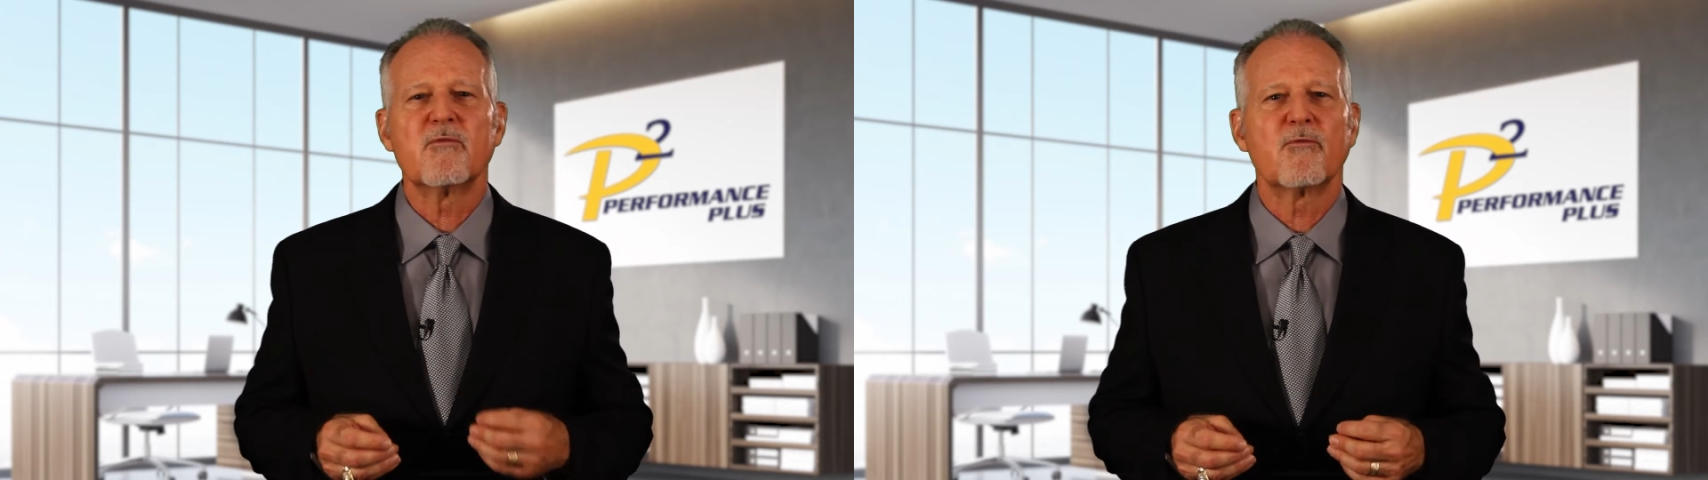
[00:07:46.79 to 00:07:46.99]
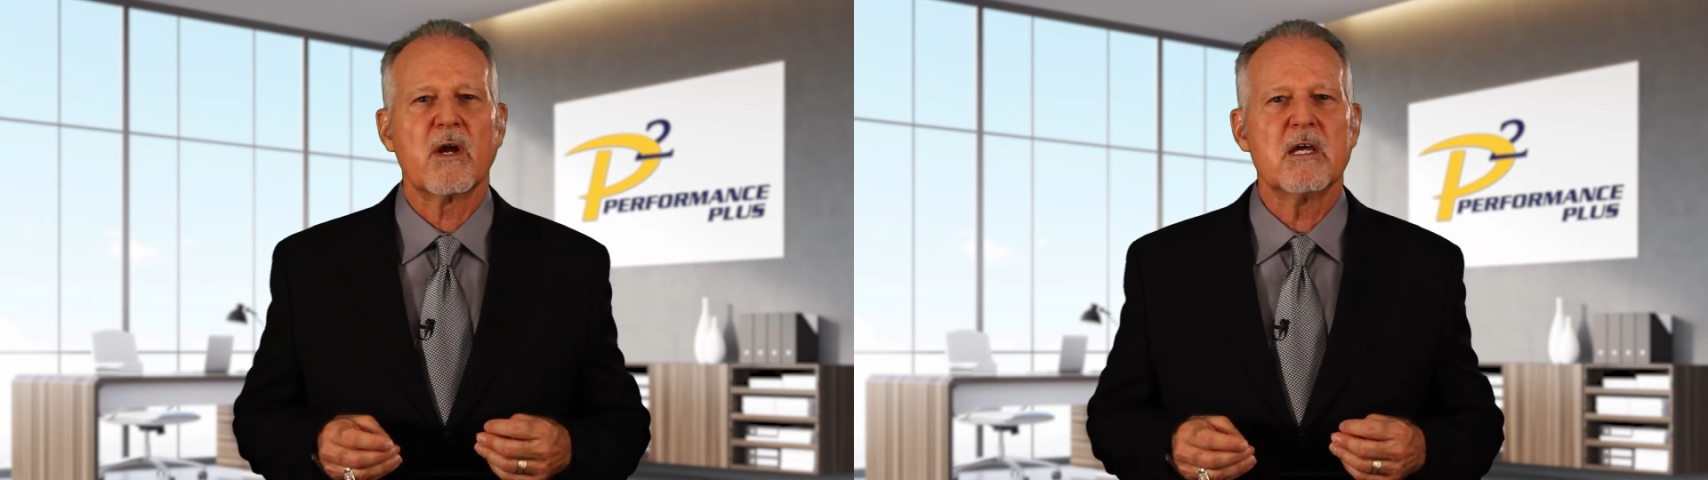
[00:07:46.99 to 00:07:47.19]

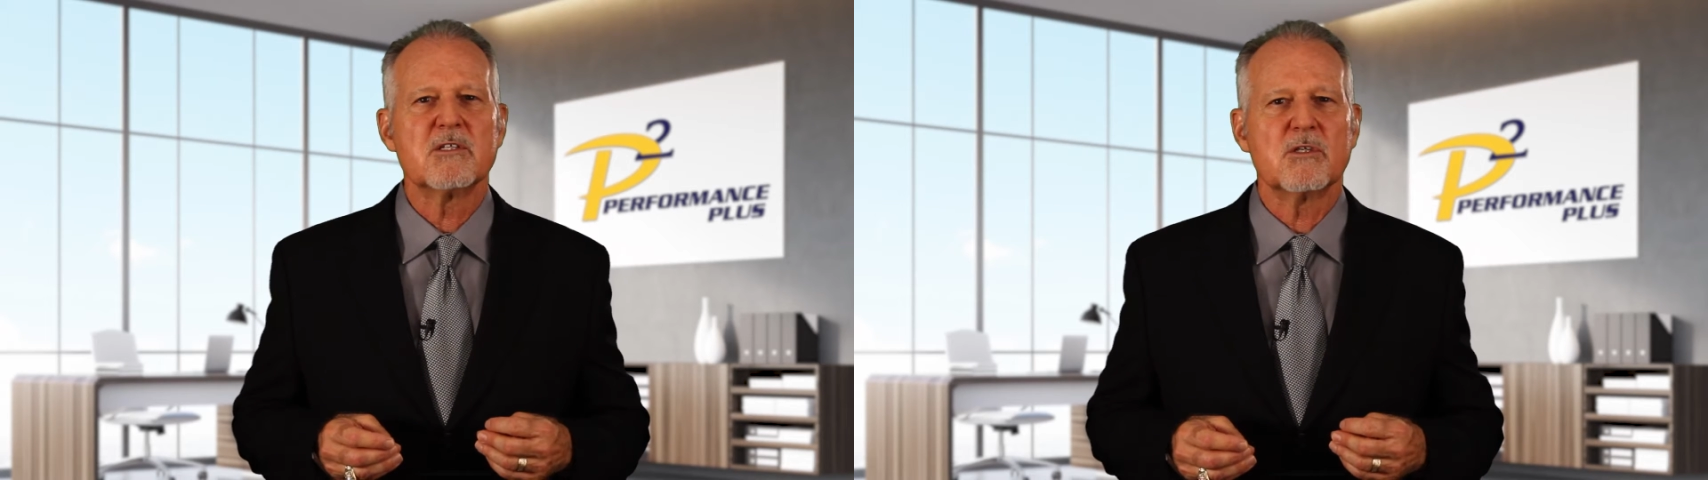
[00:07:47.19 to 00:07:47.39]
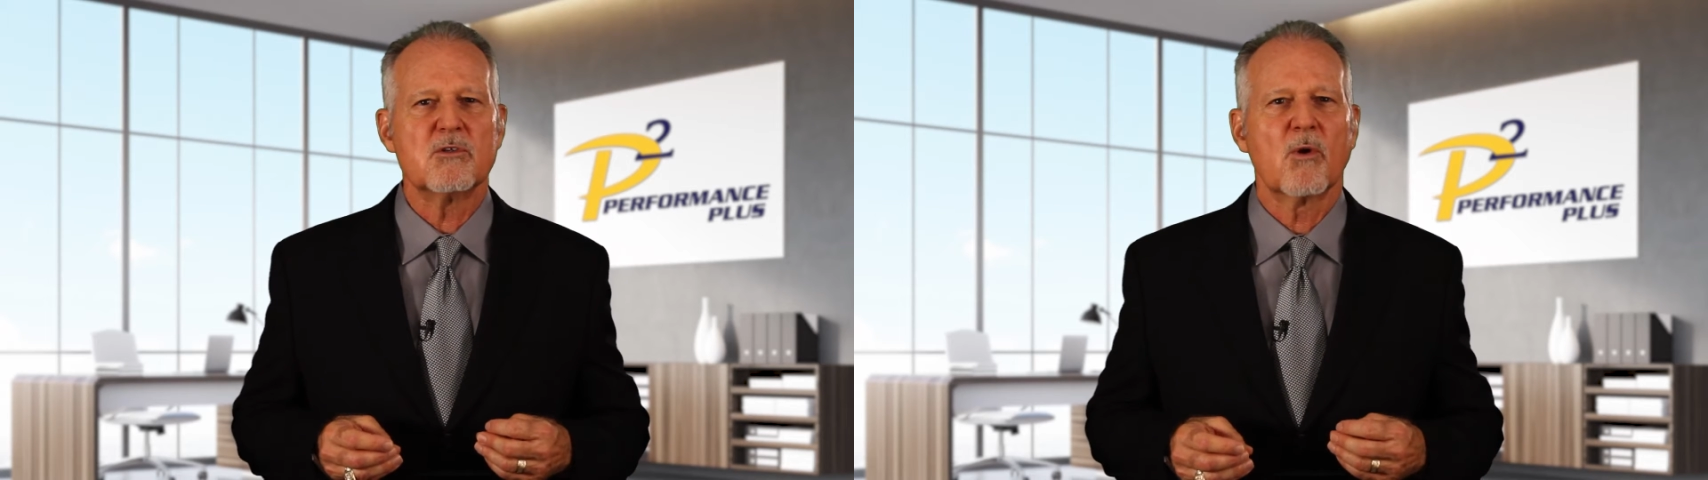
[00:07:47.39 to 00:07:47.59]

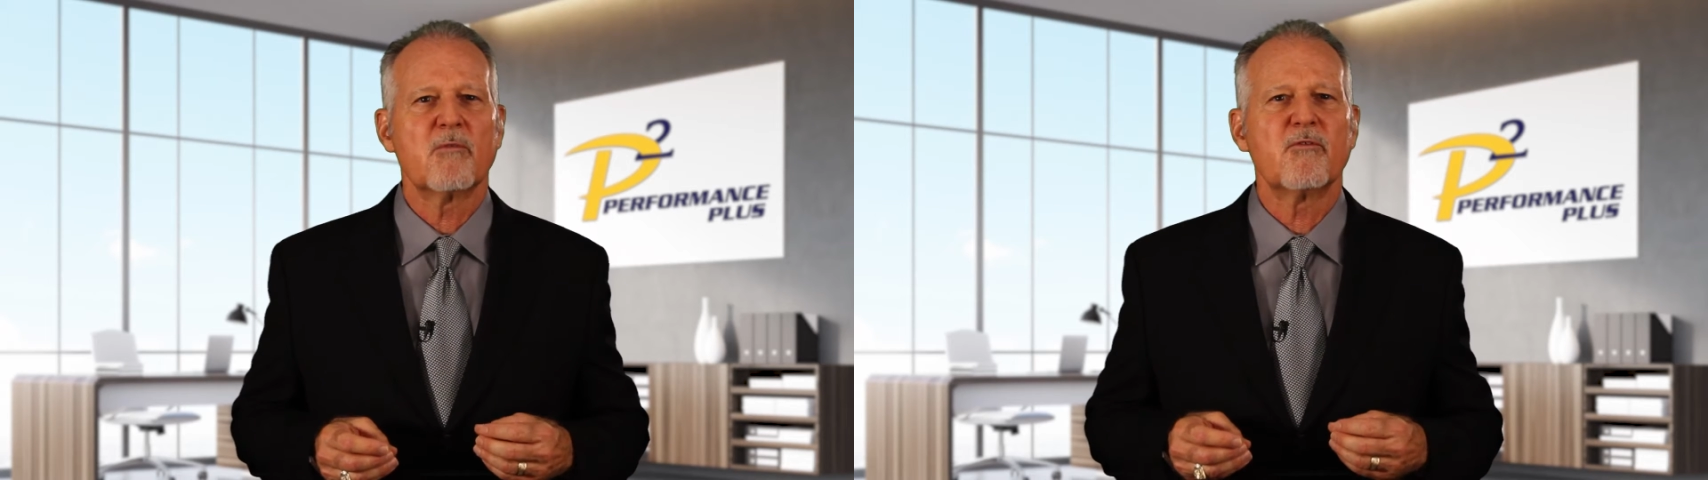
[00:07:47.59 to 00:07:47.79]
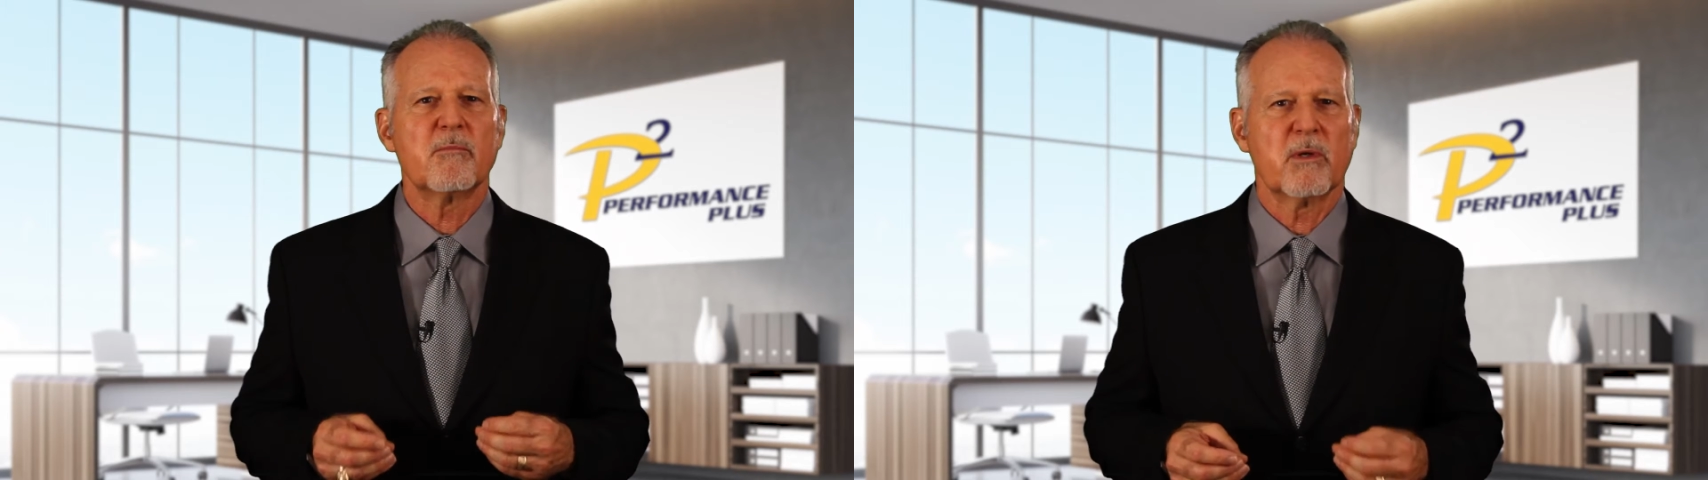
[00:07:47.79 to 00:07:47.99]
phrase that you are
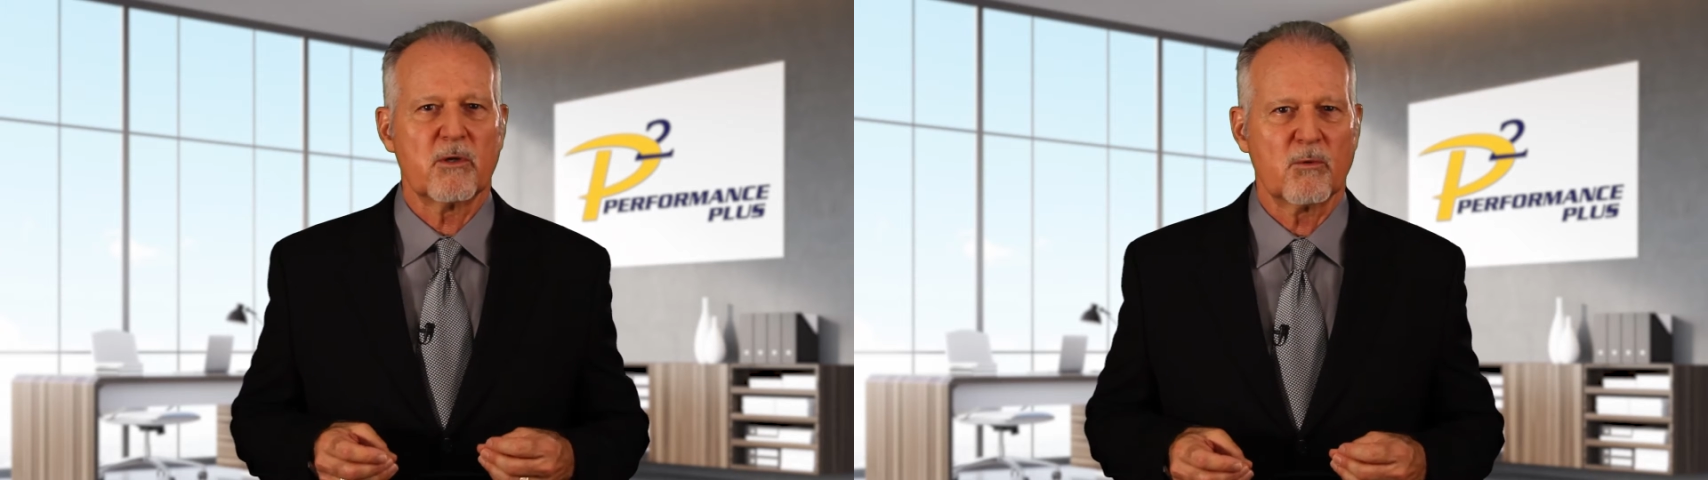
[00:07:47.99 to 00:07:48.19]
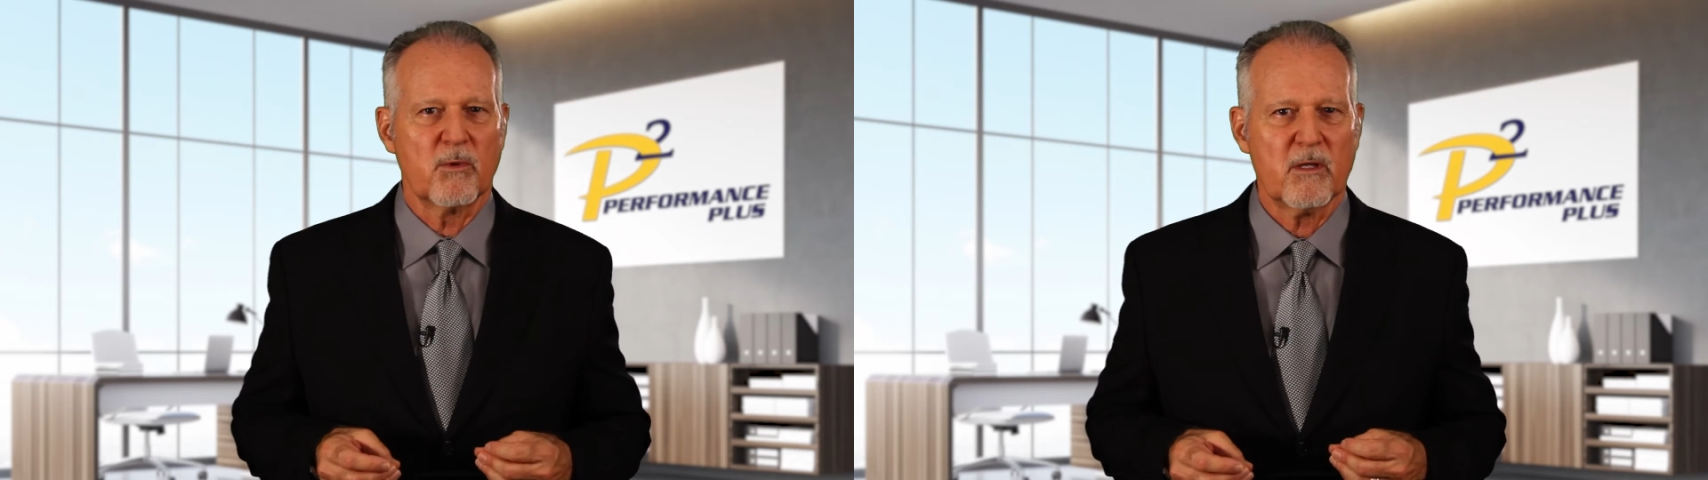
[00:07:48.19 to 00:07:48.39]

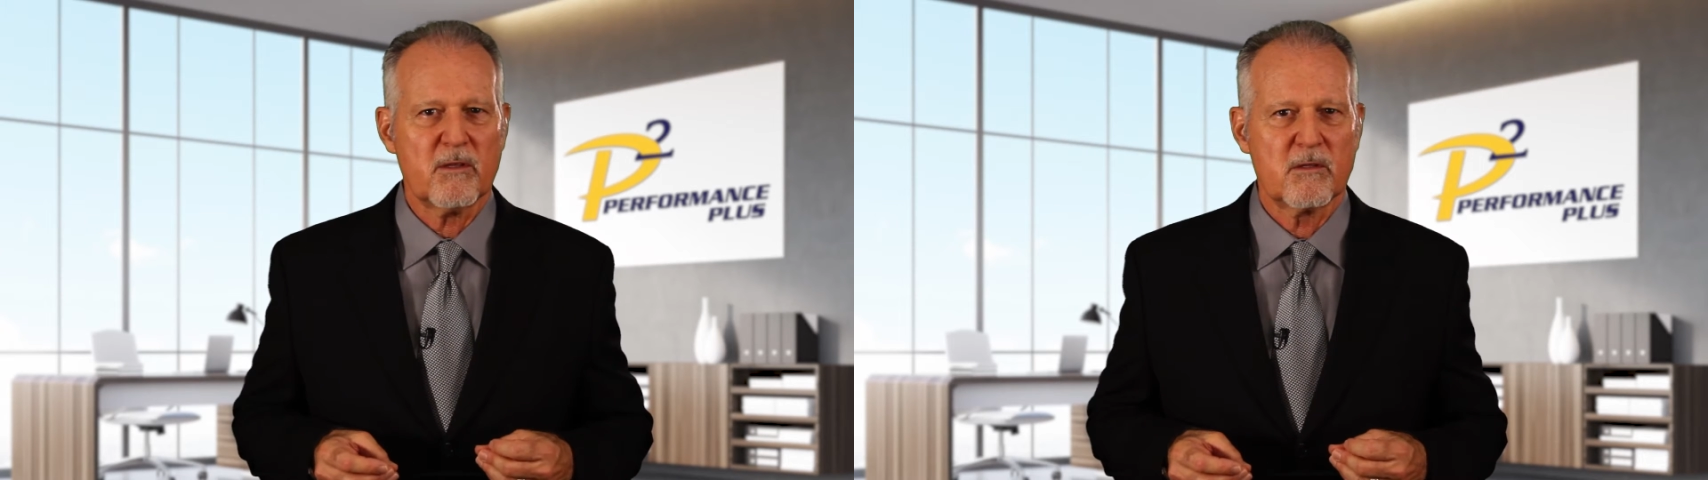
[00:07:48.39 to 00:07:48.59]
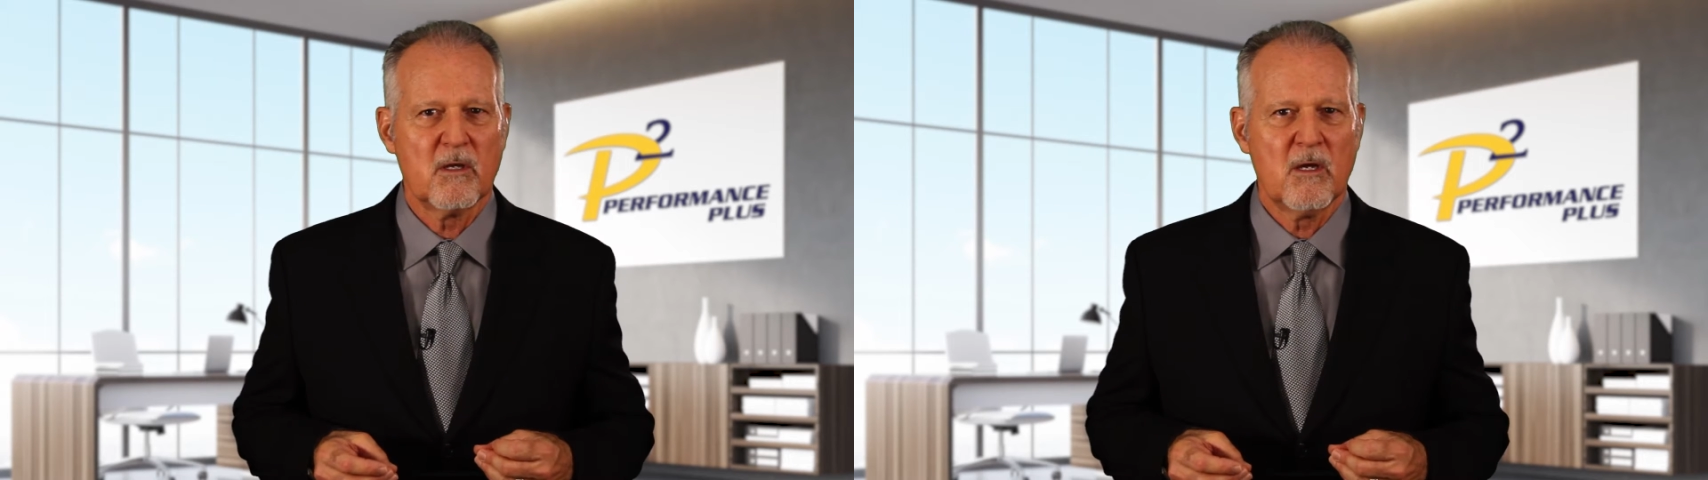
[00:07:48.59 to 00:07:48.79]
familiar with,